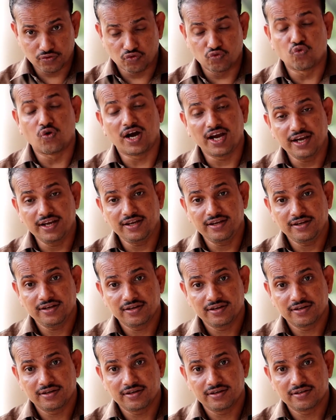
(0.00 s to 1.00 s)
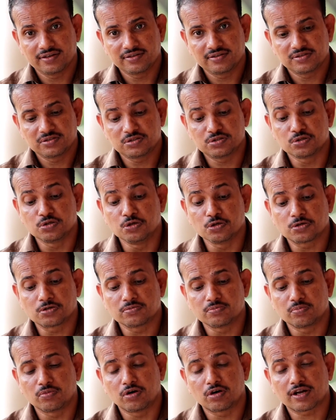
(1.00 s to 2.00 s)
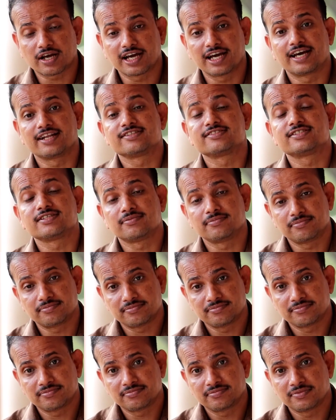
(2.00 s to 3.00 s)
Why? To look more handsome.